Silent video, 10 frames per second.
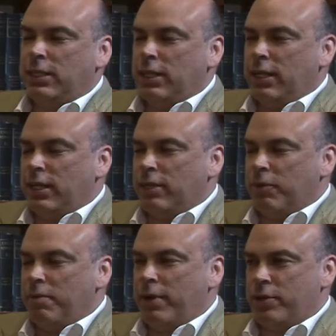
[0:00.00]
And
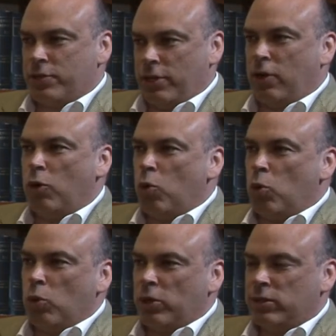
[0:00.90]
we managed to
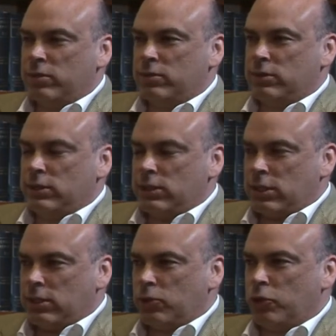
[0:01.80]
hold
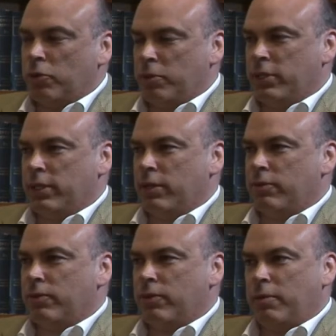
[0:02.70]
autonomy
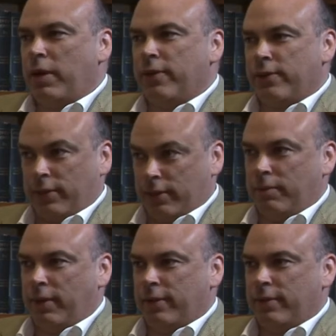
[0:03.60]
together for about 6
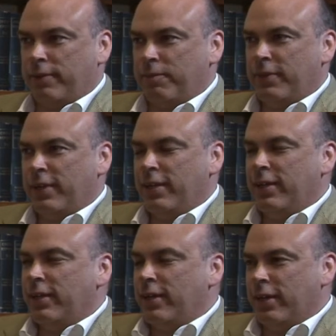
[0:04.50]
months.
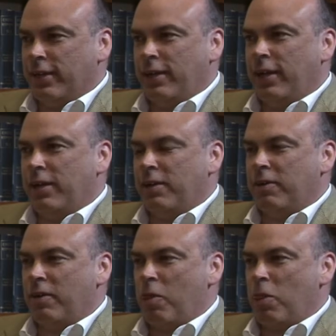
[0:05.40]
And
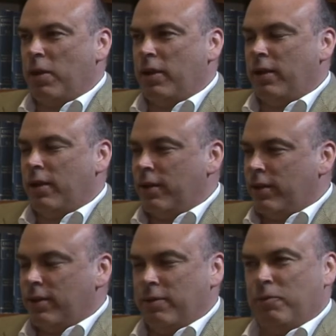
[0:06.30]
then
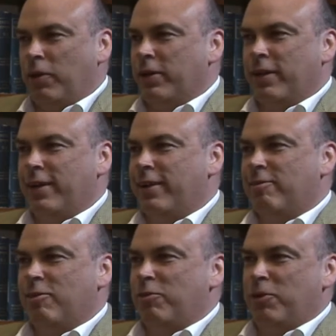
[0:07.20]
one day,
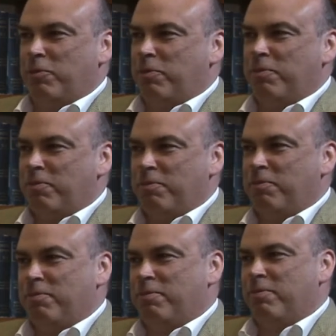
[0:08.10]
the first
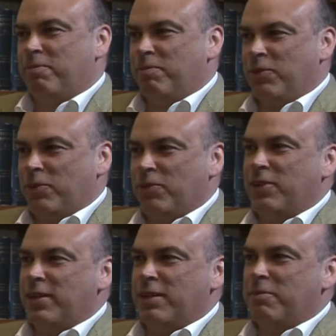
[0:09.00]
sort of senior